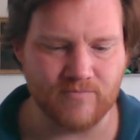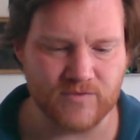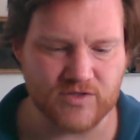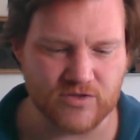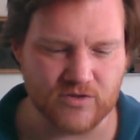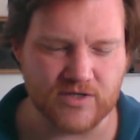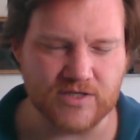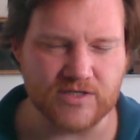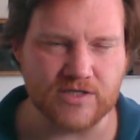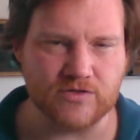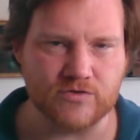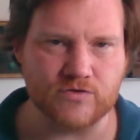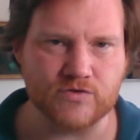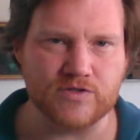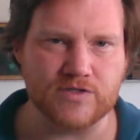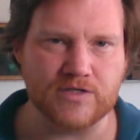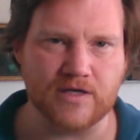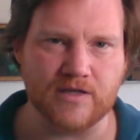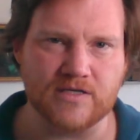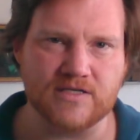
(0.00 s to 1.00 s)
So it is
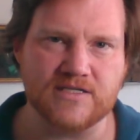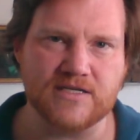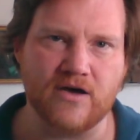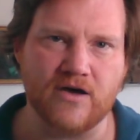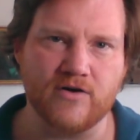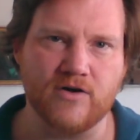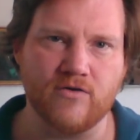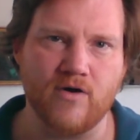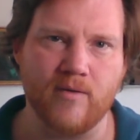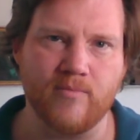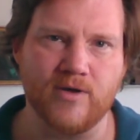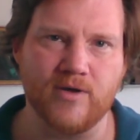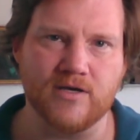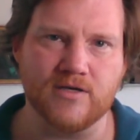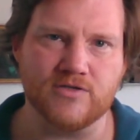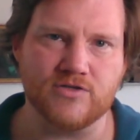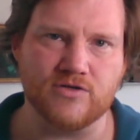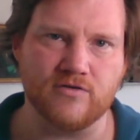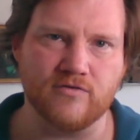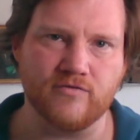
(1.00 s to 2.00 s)
interesting that Saudi Arabia
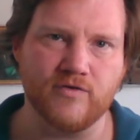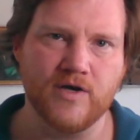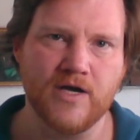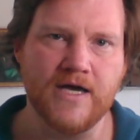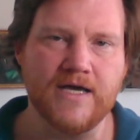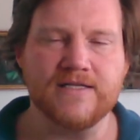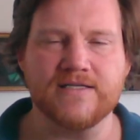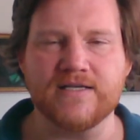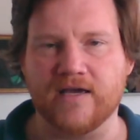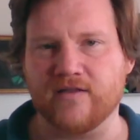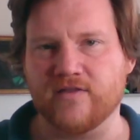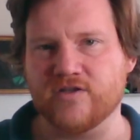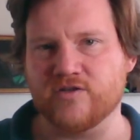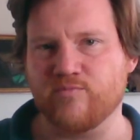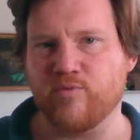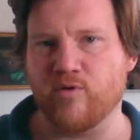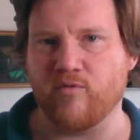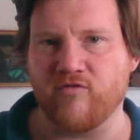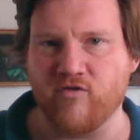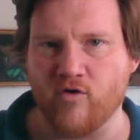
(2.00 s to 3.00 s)
is sort of taking
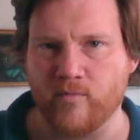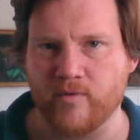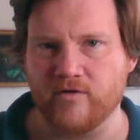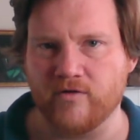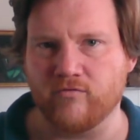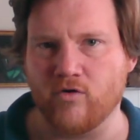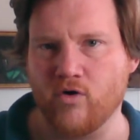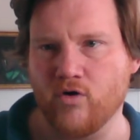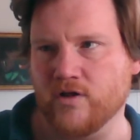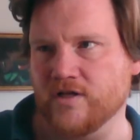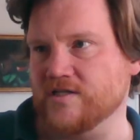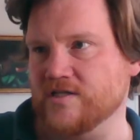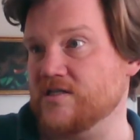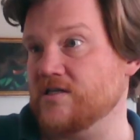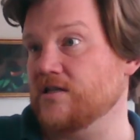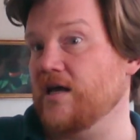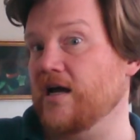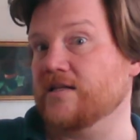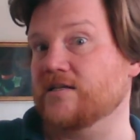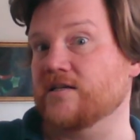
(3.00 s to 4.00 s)
this performative role in
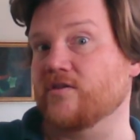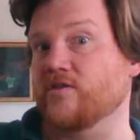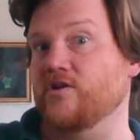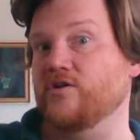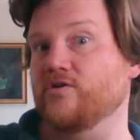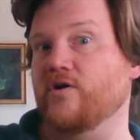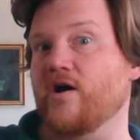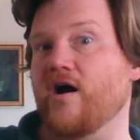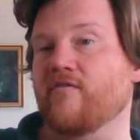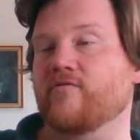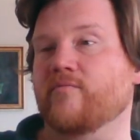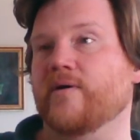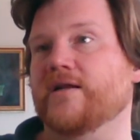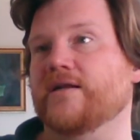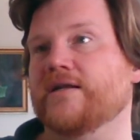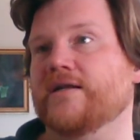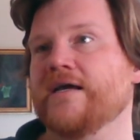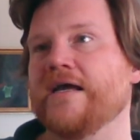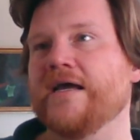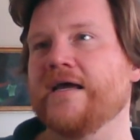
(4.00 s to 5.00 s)
selecting the new
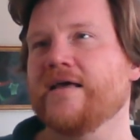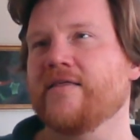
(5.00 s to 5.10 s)
government